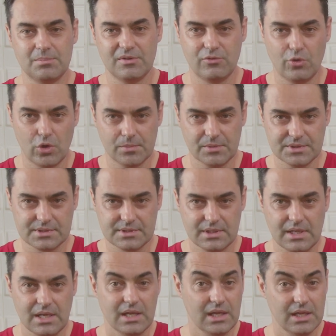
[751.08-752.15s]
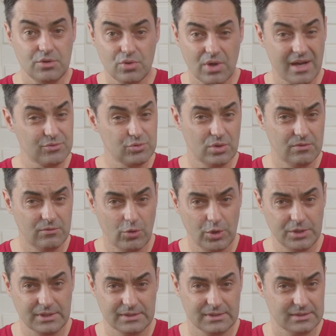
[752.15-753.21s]
performance, and you have to
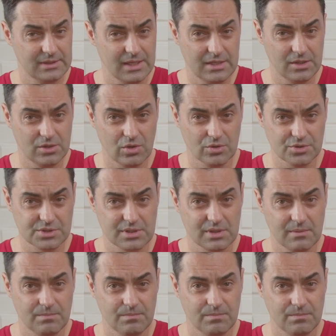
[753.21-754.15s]
avoid it at any cost.